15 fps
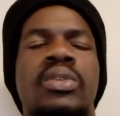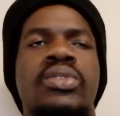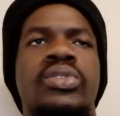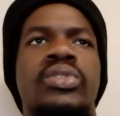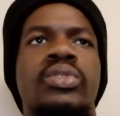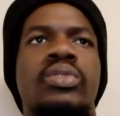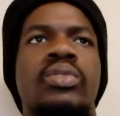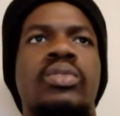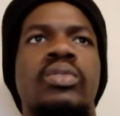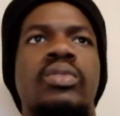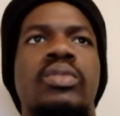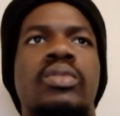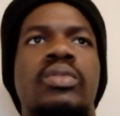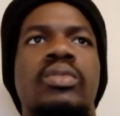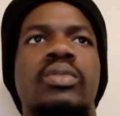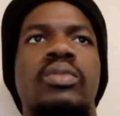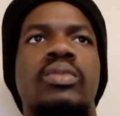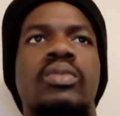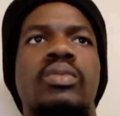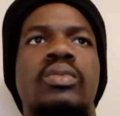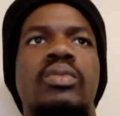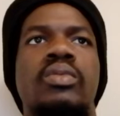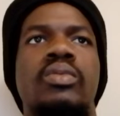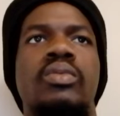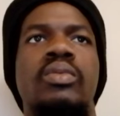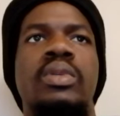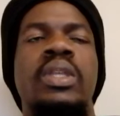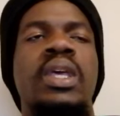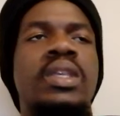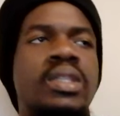So
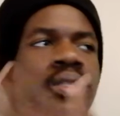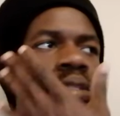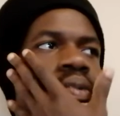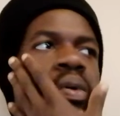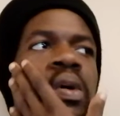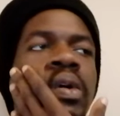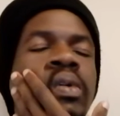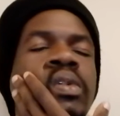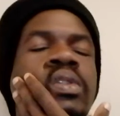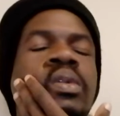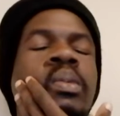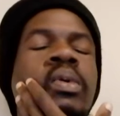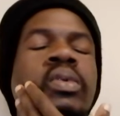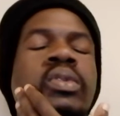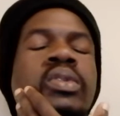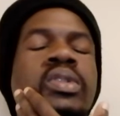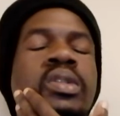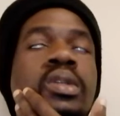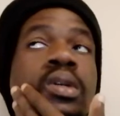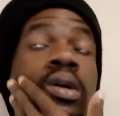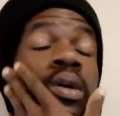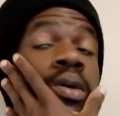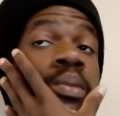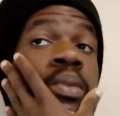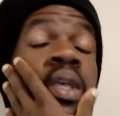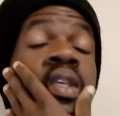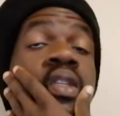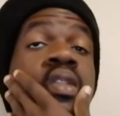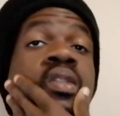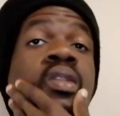yes, what I was about to say.
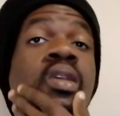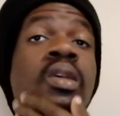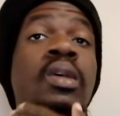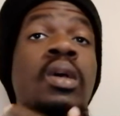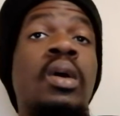Yes.